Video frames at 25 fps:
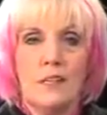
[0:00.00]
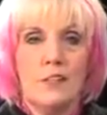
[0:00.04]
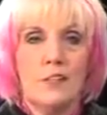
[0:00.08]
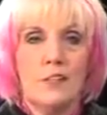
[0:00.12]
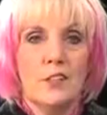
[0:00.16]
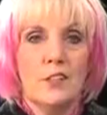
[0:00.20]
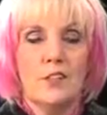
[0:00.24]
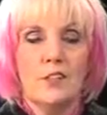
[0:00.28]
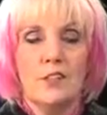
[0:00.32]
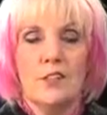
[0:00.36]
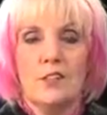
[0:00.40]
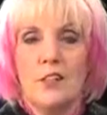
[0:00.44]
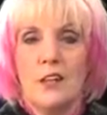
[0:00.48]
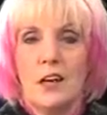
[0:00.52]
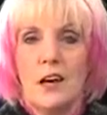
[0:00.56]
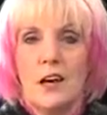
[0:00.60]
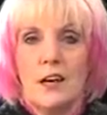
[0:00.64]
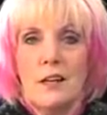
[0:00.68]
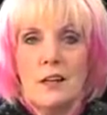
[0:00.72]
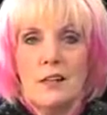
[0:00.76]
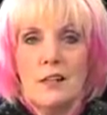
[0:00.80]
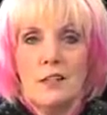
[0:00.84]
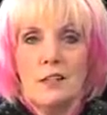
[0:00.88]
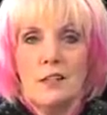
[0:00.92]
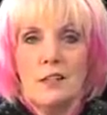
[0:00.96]
It says
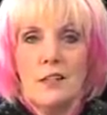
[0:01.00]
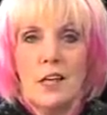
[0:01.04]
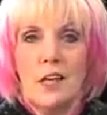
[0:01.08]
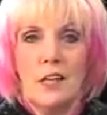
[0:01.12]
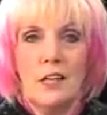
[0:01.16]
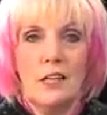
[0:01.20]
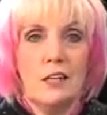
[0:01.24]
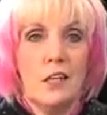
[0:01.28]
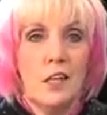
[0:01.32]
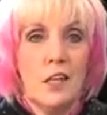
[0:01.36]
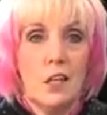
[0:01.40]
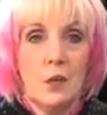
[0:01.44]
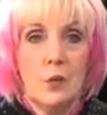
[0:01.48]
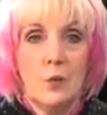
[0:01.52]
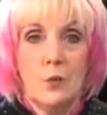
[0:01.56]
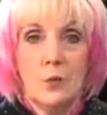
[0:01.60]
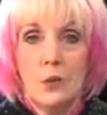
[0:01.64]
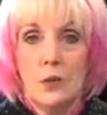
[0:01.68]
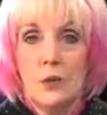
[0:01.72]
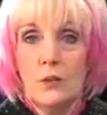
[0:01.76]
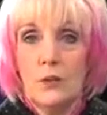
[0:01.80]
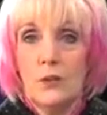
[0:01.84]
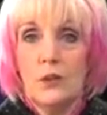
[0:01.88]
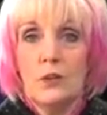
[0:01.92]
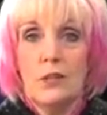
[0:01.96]
God is light.
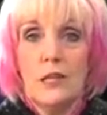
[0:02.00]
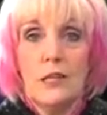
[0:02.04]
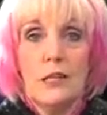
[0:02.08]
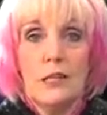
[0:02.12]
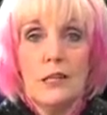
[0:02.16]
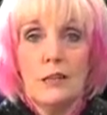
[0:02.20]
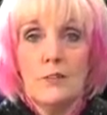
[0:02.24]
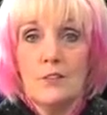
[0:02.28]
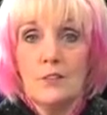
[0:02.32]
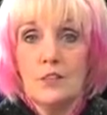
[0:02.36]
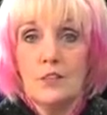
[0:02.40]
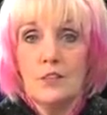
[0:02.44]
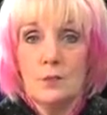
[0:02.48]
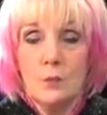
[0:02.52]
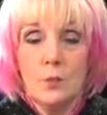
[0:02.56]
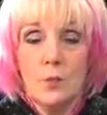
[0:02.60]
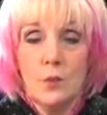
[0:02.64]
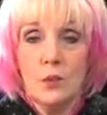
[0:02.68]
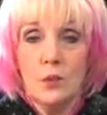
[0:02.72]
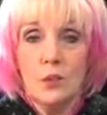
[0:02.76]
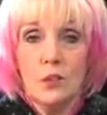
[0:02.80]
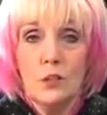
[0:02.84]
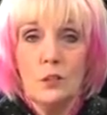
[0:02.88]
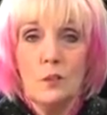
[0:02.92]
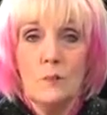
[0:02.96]
We are the light of this
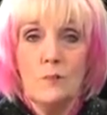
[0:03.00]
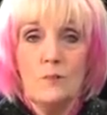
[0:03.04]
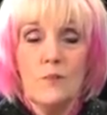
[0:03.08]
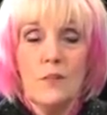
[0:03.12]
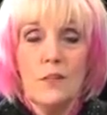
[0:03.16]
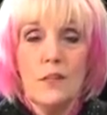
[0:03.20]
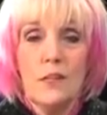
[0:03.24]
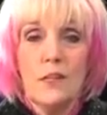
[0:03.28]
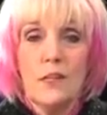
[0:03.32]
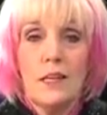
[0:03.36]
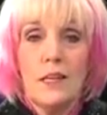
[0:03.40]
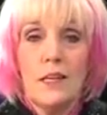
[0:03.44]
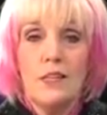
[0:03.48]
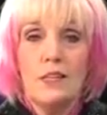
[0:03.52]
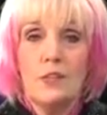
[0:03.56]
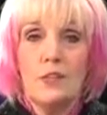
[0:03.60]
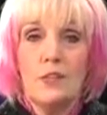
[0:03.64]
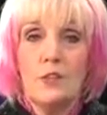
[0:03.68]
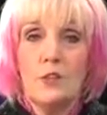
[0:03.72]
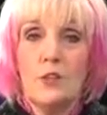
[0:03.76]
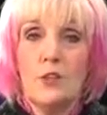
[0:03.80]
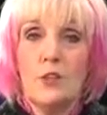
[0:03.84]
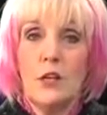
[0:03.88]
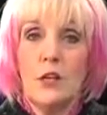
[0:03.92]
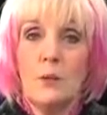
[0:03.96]
world.
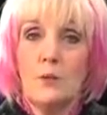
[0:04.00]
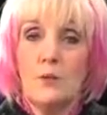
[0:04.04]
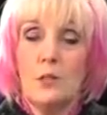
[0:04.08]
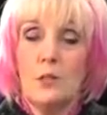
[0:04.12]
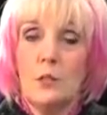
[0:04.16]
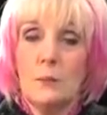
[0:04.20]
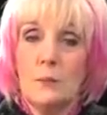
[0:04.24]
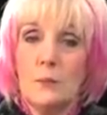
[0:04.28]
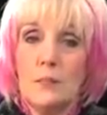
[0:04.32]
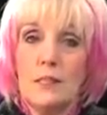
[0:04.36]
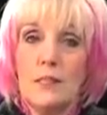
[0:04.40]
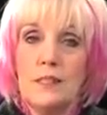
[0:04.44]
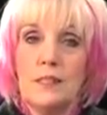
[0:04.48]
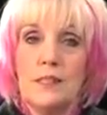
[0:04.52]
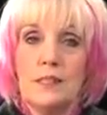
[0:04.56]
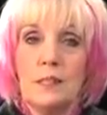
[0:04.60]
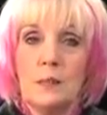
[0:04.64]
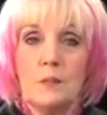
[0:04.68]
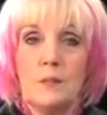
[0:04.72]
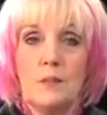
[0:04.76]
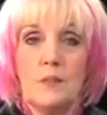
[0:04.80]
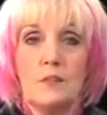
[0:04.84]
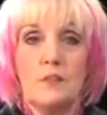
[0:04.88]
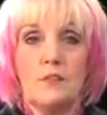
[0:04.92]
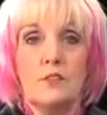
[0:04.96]
And so that really
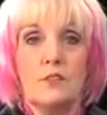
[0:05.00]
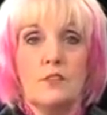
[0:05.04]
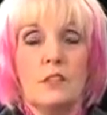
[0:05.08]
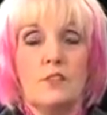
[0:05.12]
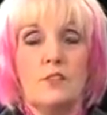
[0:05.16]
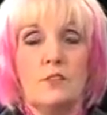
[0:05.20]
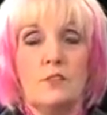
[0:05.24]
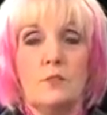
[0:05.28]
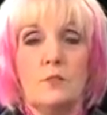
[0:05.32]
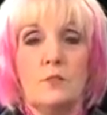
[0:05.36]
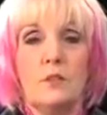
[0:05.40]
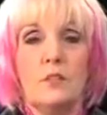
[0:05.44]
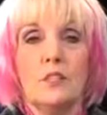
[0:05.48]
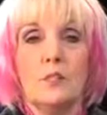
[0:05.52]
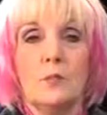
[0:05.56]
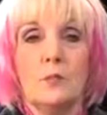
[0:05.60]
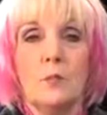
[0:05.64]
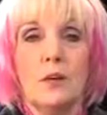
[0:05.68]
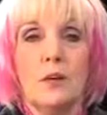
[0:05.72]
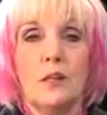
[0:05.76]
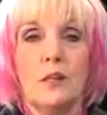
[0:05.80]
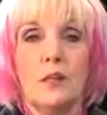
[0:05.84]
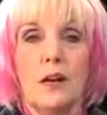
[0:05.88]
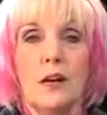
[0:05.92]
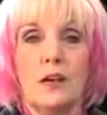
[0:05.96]
means something. There's even a
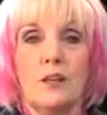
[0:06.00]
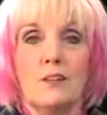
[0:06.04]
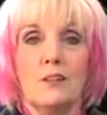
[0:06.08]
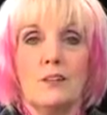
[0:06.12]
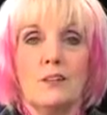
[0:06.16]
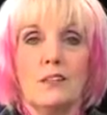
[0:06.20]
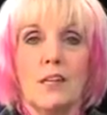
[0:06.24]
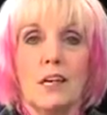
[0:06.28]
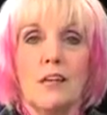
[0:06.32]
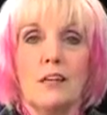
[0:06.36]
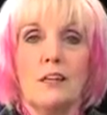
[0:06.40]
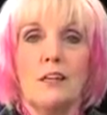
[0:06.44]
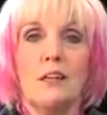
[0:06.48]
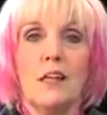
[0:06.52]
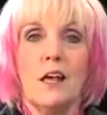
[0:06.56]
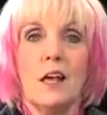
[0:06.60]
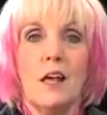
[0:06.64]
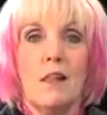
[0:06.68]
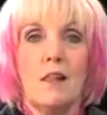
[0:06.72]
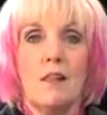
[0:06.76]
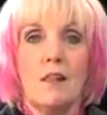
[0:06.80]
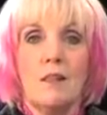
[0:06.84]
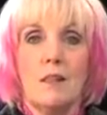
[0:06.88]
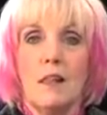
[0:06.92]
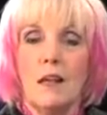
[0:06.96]
reason why God
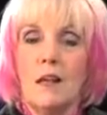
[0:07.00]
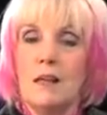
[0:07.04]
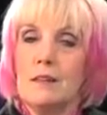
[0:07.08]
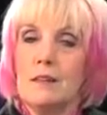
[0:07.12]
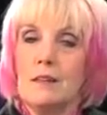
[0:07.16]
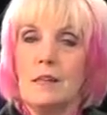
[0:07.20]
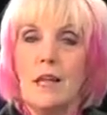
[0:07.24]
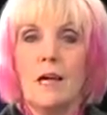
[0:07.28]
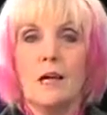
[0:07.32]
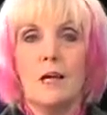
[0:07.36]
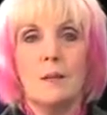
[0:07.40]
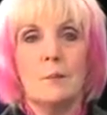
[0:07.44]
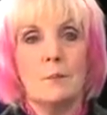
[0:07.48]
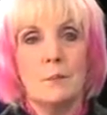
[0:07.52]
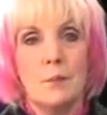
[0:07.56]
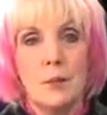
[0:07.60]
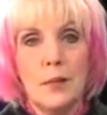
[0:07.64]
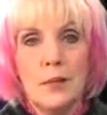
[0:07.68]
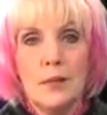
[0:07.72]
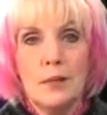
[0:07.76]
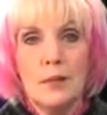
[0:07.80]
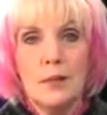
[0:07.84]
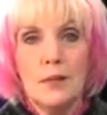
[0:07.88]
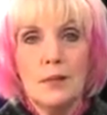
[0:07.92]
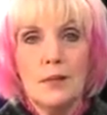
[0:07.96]
said, let light
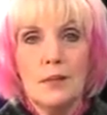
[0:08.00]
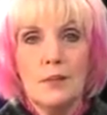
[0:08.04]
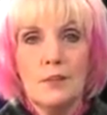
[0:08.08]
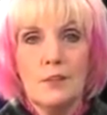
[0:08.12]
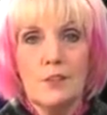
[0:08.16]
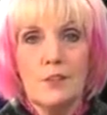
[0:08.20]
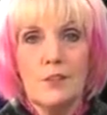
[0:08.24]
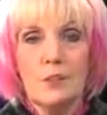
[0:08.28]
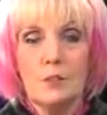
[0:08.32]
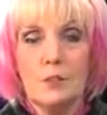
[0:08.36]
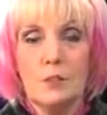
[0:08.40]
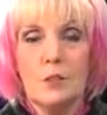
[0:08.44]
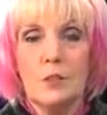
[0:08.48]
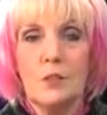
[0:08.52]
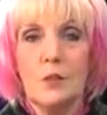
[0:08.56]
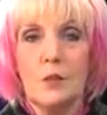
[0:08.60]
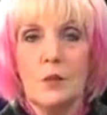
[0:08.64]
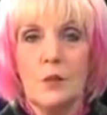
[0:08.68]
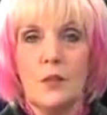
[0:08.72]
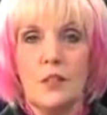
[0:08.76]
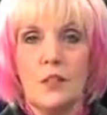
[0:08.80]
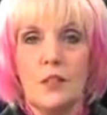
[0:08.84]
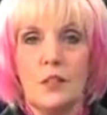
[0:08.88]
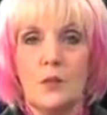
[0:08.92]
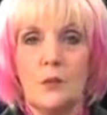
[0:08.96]
be. There's a
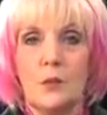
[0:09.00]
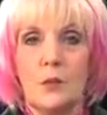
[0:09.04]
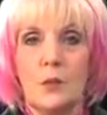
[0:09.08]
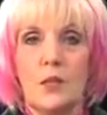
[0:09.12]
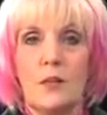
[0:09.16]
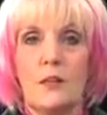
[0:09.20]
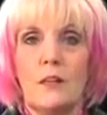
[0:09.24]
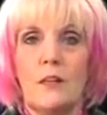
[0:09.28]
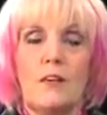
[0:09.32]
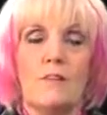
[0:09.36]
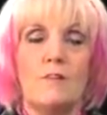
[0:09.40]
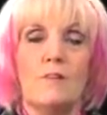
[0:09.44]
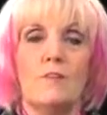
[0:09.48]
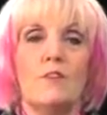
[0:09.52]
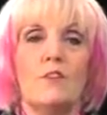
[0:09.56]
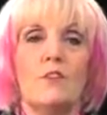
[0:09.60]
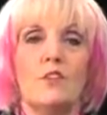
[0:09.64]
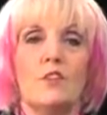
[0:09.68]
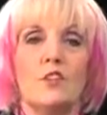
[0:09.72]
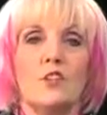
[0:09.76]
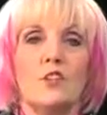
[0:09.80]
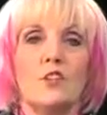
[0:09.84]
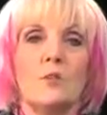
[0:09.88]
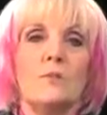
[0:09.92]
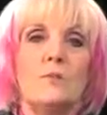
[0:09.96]
reason why he created that
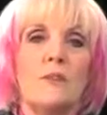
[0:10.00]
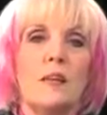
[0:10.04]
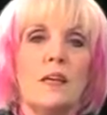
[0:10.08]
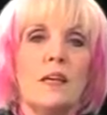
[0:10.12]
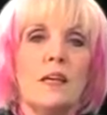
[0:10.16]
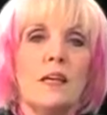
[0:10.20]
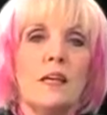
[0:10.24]
first.